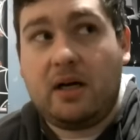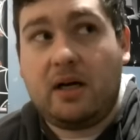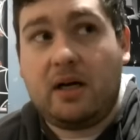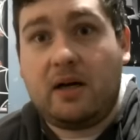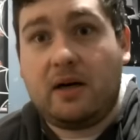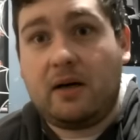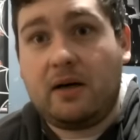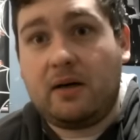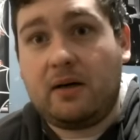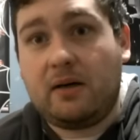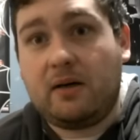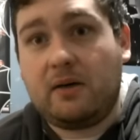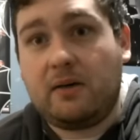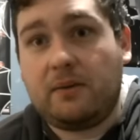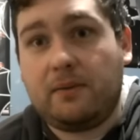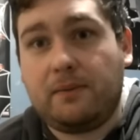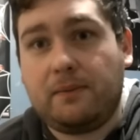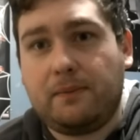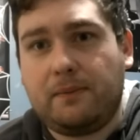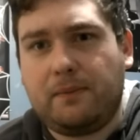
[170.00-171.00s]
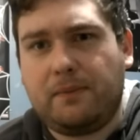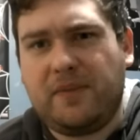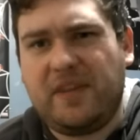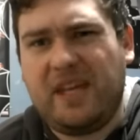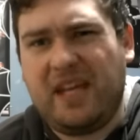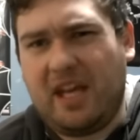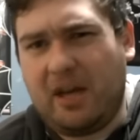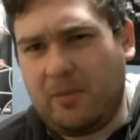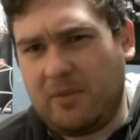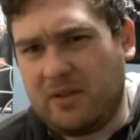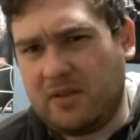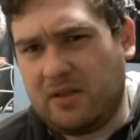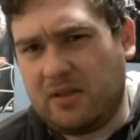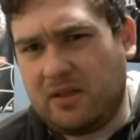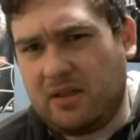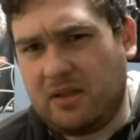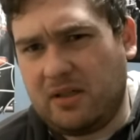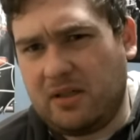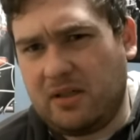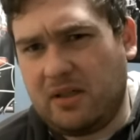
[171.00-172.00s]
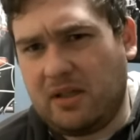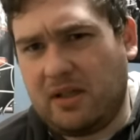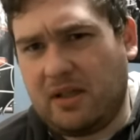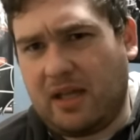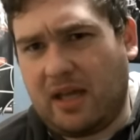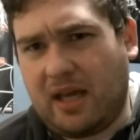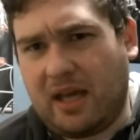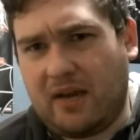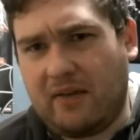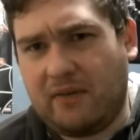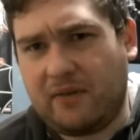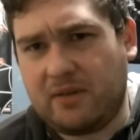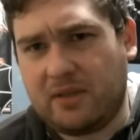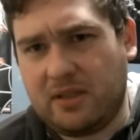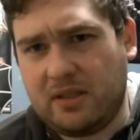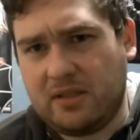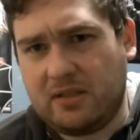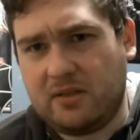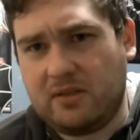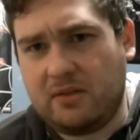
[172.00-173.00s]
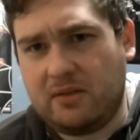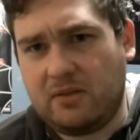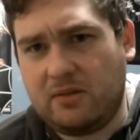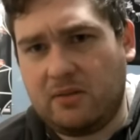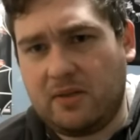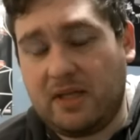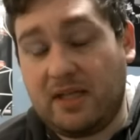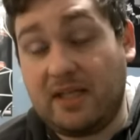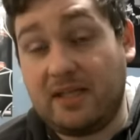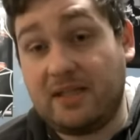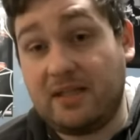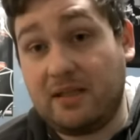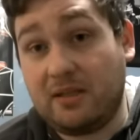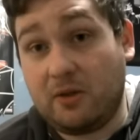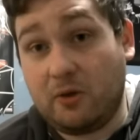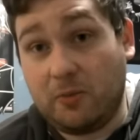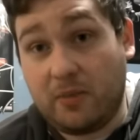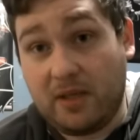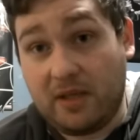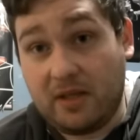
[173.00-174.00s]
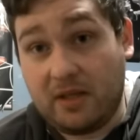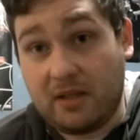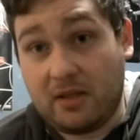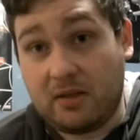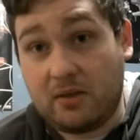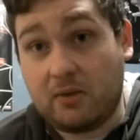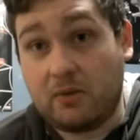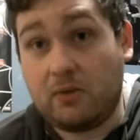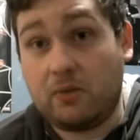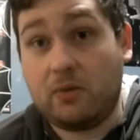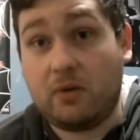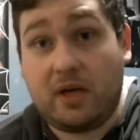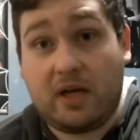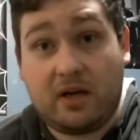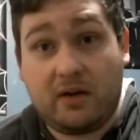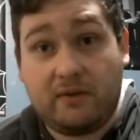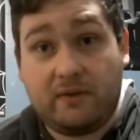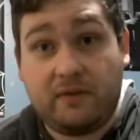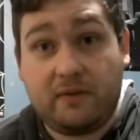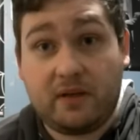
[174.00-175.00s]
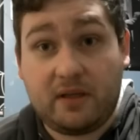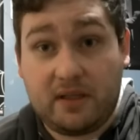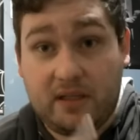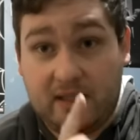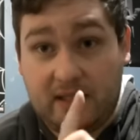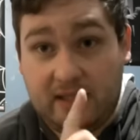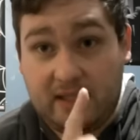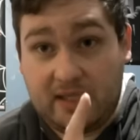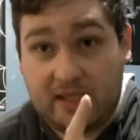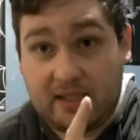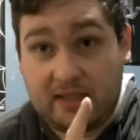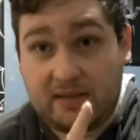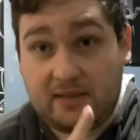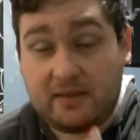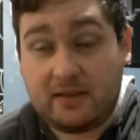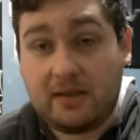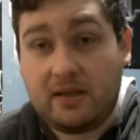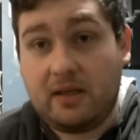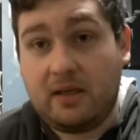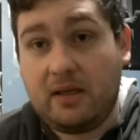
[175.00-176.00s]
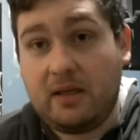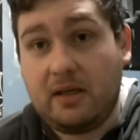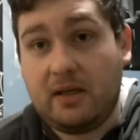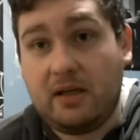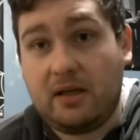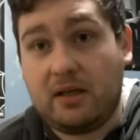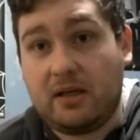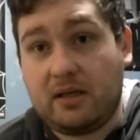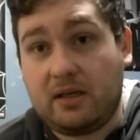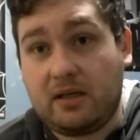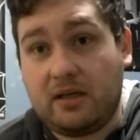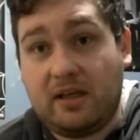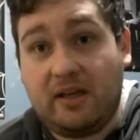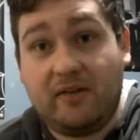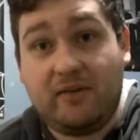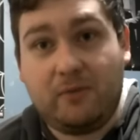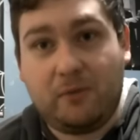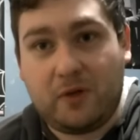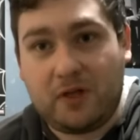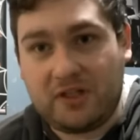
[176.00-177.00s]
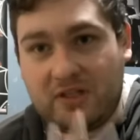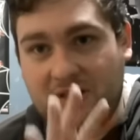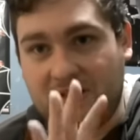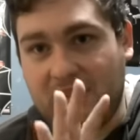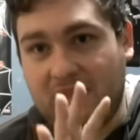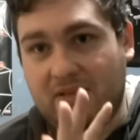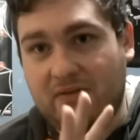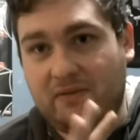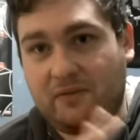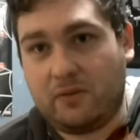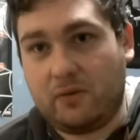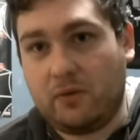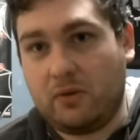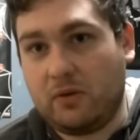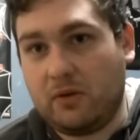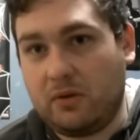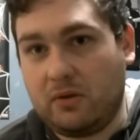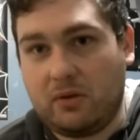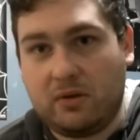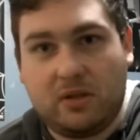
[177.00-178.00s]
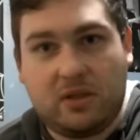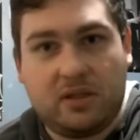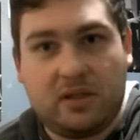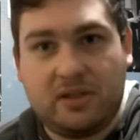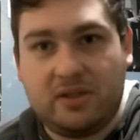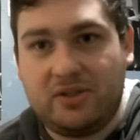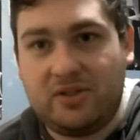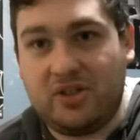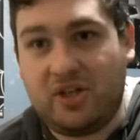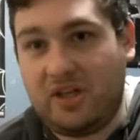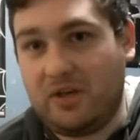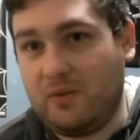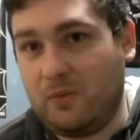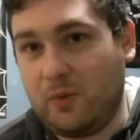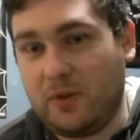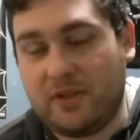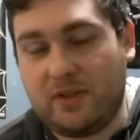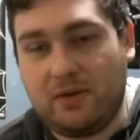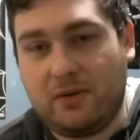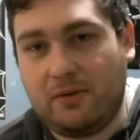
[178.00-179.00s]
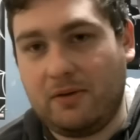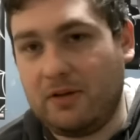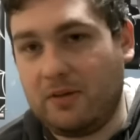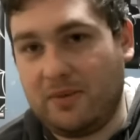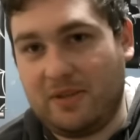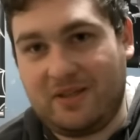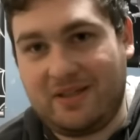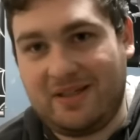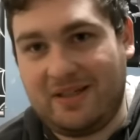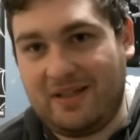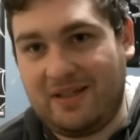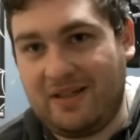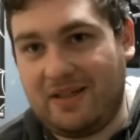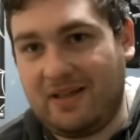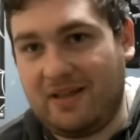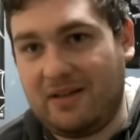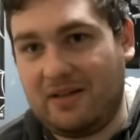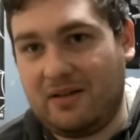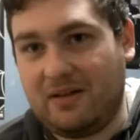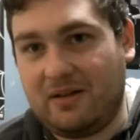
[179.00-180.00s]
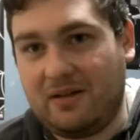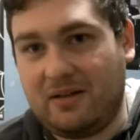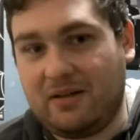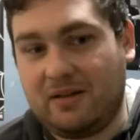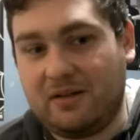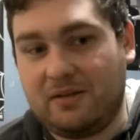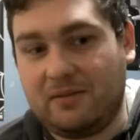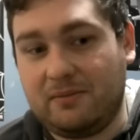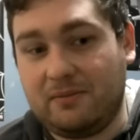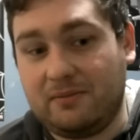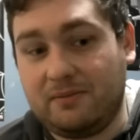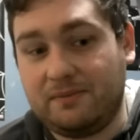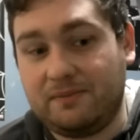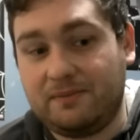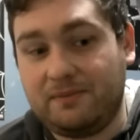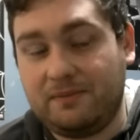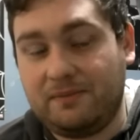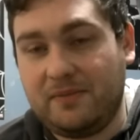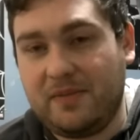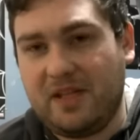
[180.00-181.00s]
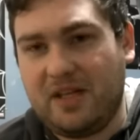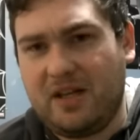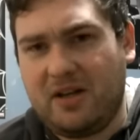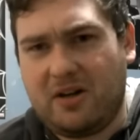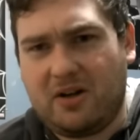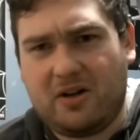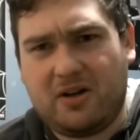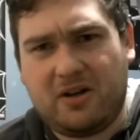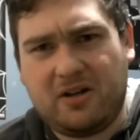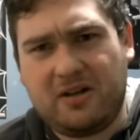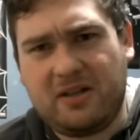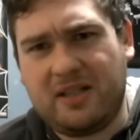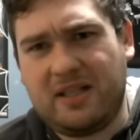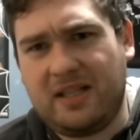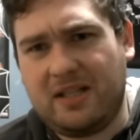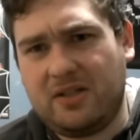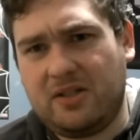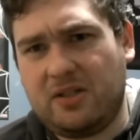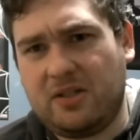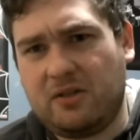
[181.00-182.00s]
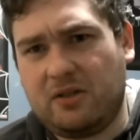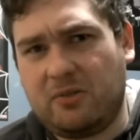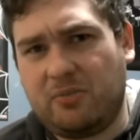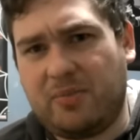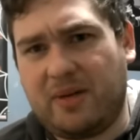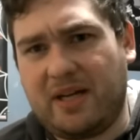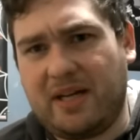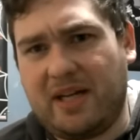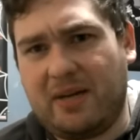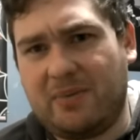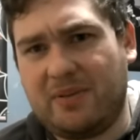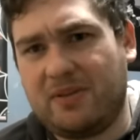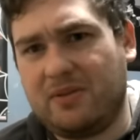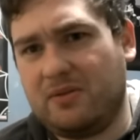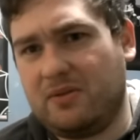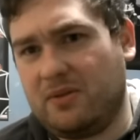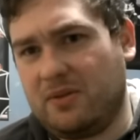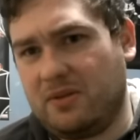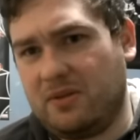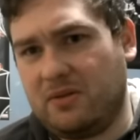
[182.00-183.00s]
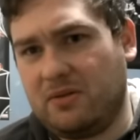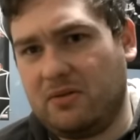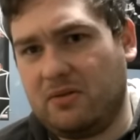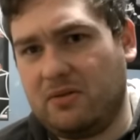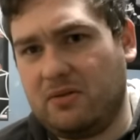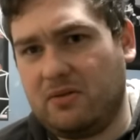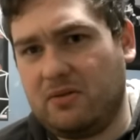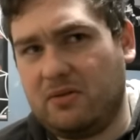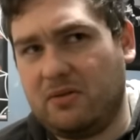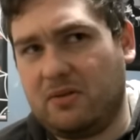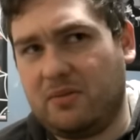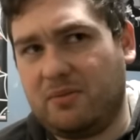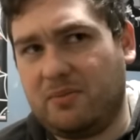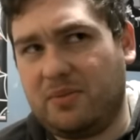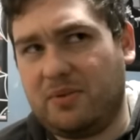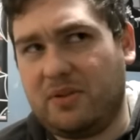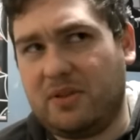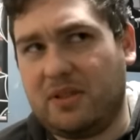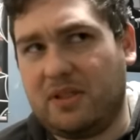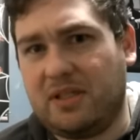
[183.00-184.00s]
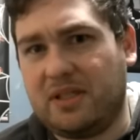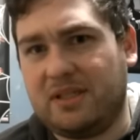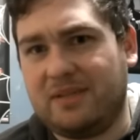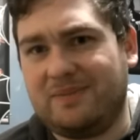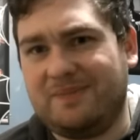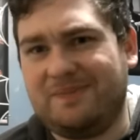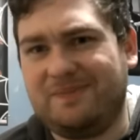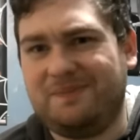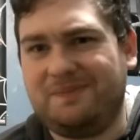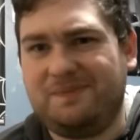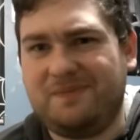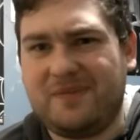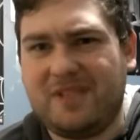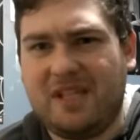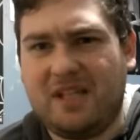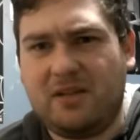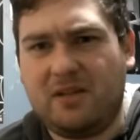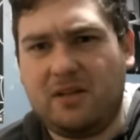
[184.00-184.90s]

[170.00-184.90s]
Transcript: Um, the Amazon that they have for season two isn't Omega or Alpha yet. Uh, even watching season four, uh, Jin was nowhere to be seen yet. Um, Haruka did show up by episode two, but he